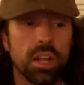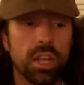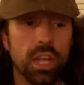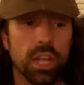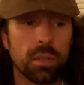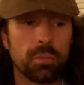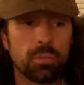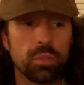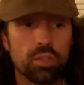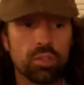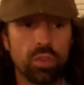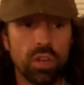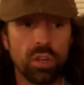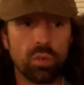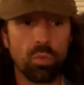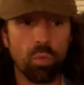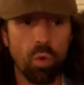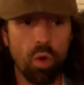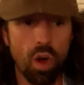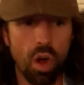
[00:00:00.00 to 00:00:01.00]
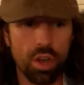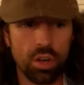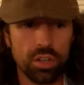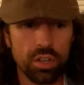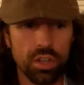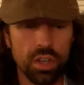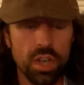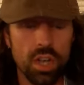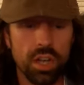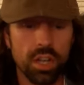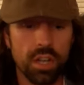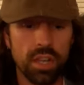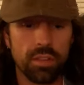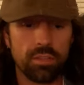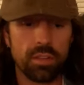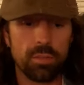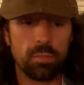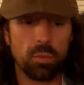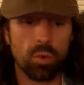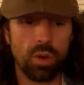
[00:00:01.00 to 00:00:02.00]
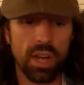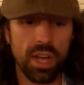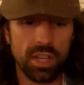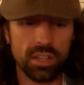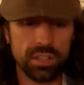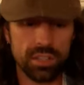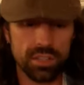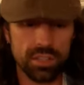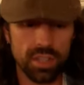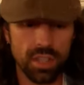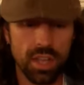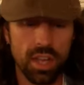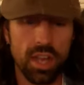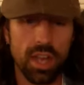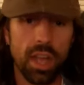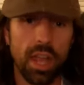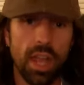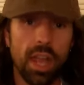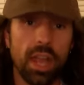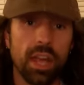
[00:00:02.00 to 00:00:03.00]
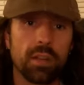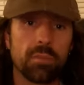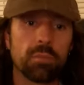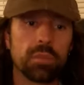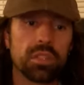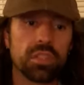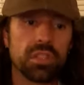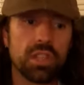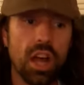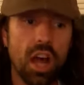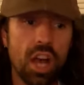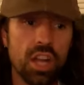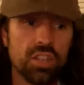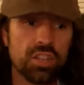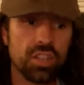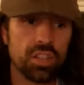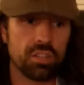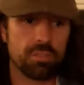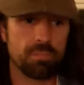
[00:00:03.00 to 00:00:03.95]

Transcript: Get him to drink water, give him rest, and massage